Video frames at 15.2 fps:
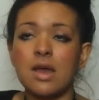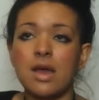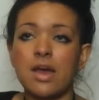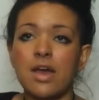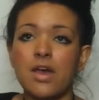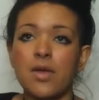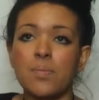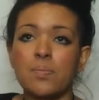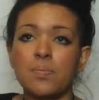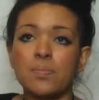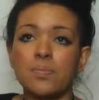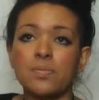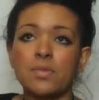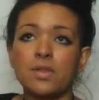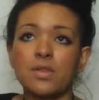
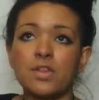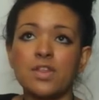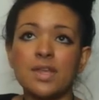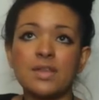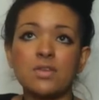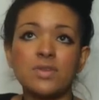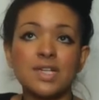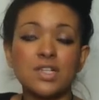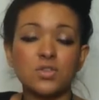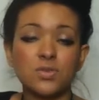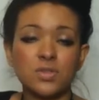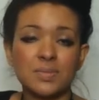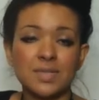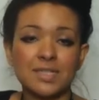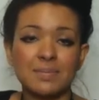The thing that really
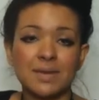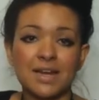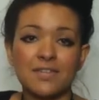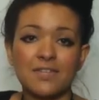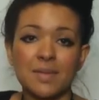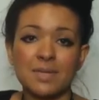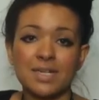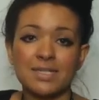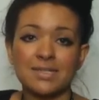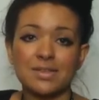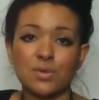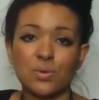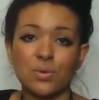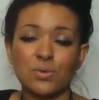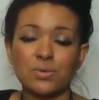draws me to black feminist
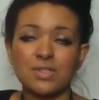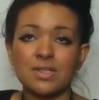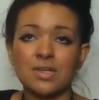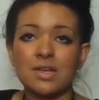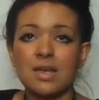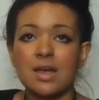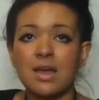thought